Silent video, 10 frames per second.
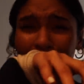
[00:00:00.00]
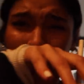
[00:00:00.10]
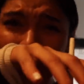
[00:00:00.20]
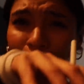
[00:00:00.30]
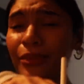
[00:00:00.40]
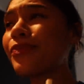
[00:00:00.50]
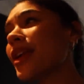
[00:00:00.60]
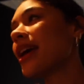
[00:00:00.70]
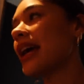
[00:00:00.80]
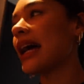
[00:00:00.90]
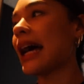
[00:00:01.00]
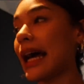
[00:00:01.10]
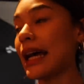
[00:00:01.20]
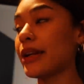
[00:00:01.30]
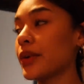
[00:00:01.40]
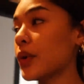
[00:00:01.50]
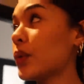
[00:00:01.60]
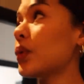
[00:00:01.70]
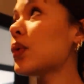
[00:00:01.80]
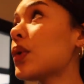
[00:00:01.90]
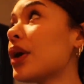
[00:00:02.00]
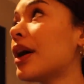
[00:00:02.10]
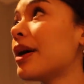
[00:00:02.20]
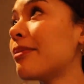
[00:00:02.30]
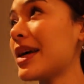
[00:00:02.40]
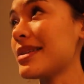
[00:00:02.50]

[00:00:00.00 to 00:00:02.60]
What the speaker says: Ow. And all my